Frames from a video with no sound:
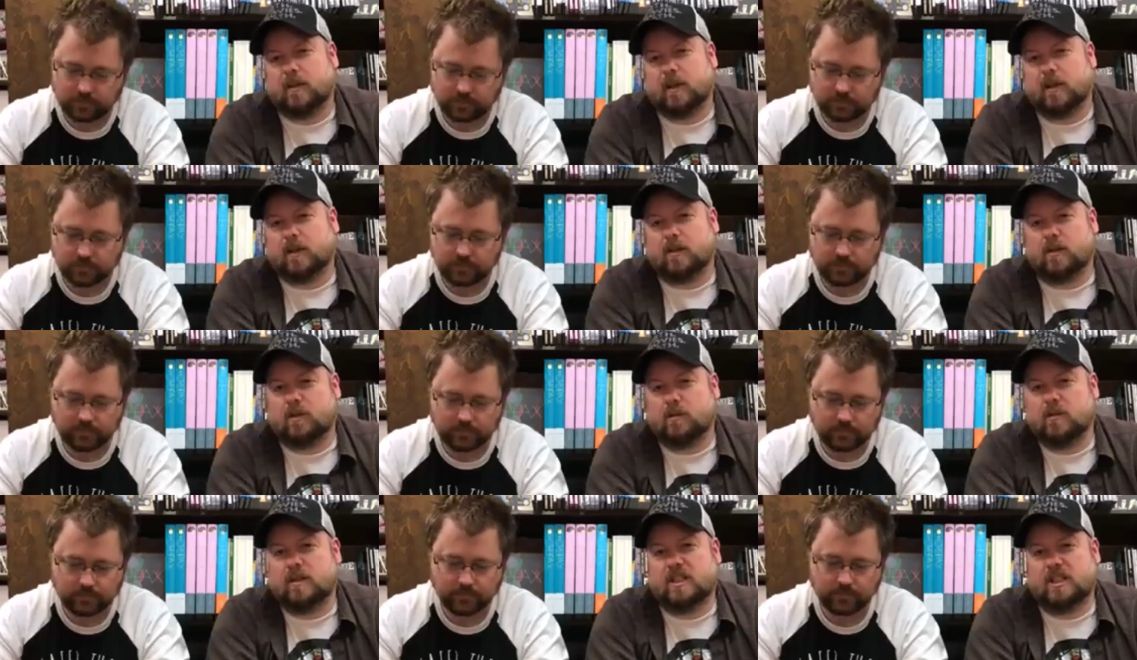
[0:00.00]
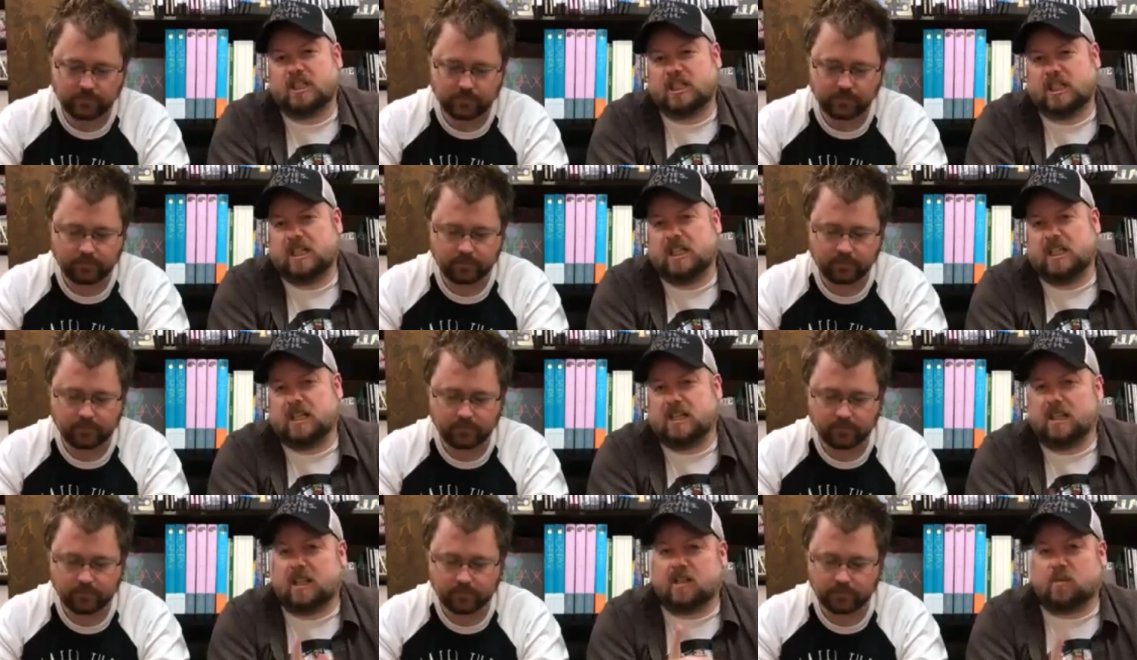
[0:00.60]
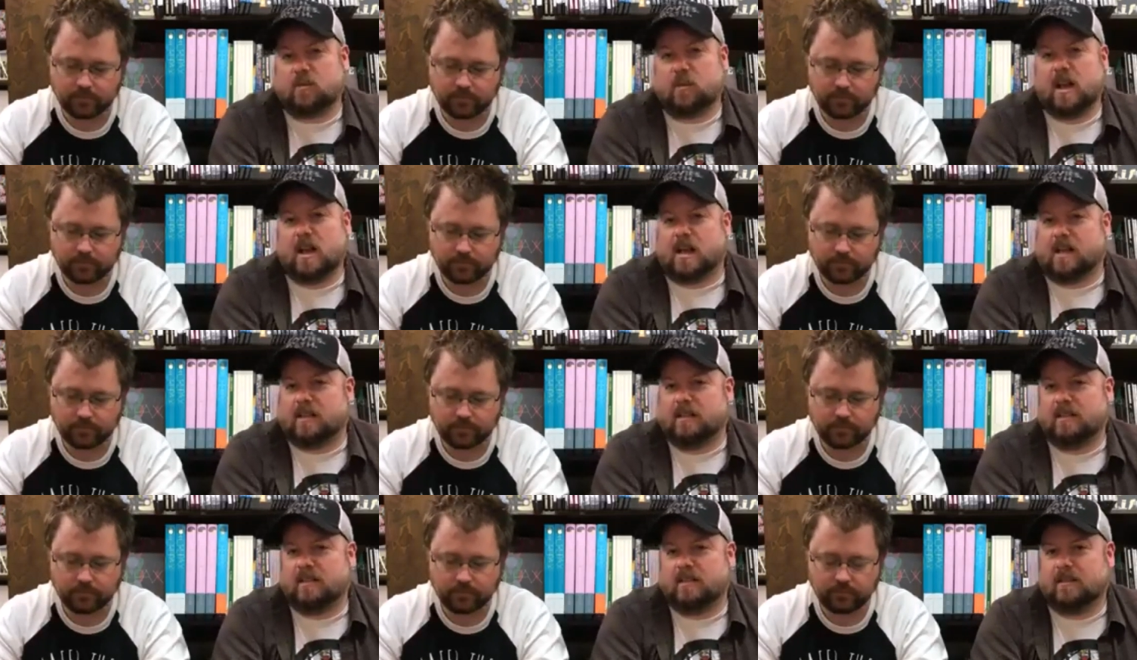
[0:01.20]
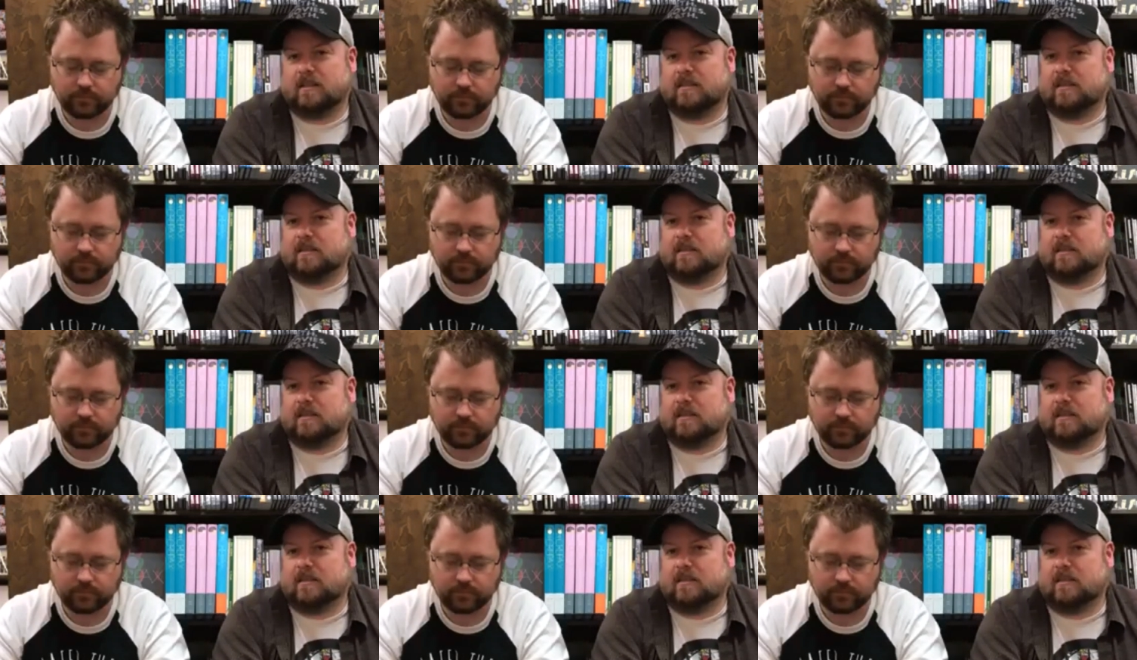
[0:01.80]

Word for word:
Speaker 1: but who is she? That's right.